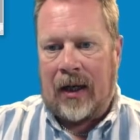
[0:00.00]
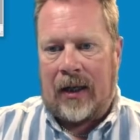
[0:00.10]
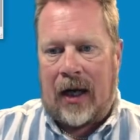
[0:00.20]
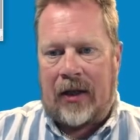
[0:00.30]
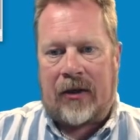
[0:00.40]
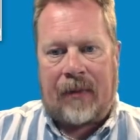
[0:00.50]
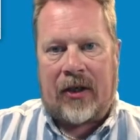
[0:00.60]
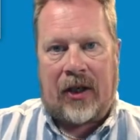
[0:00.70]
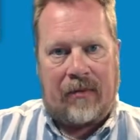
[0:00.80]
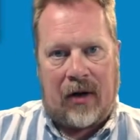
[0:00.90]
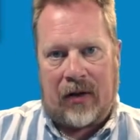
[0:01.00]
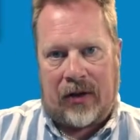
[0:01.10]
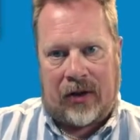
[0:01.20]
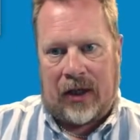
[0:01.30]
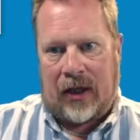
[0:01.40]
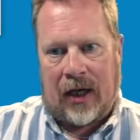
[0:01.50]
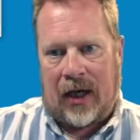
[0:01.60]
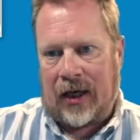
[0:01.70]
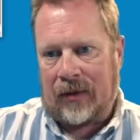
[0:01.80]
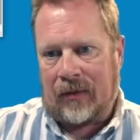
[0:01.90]
Now this basically mirrors
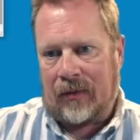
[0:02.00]
the